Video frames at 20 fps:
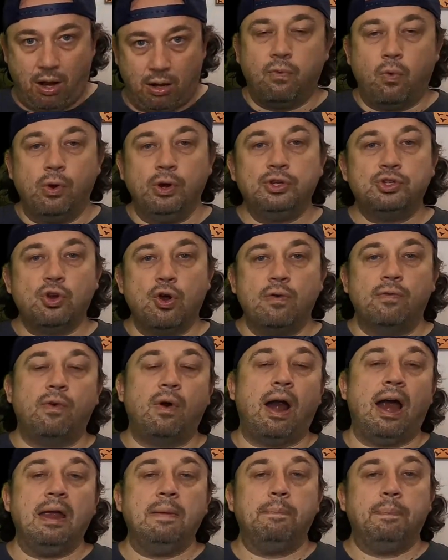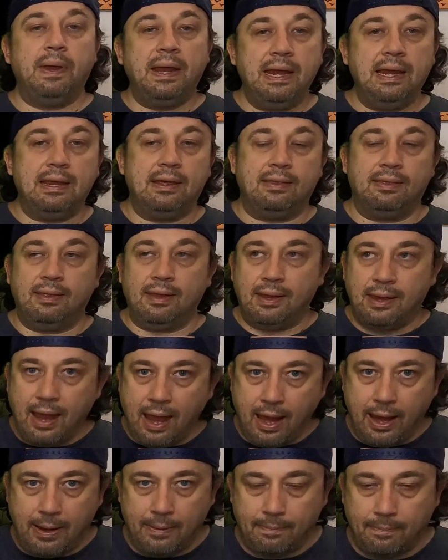voice over IP in the
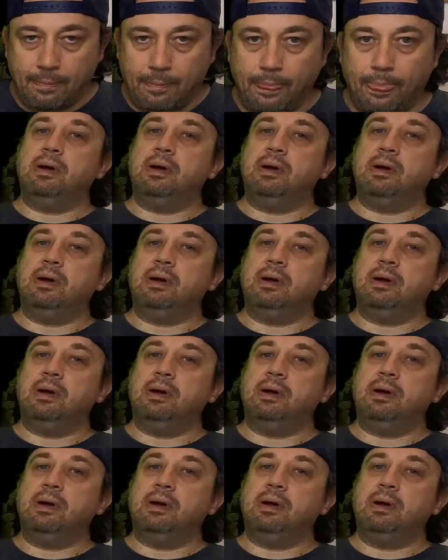game.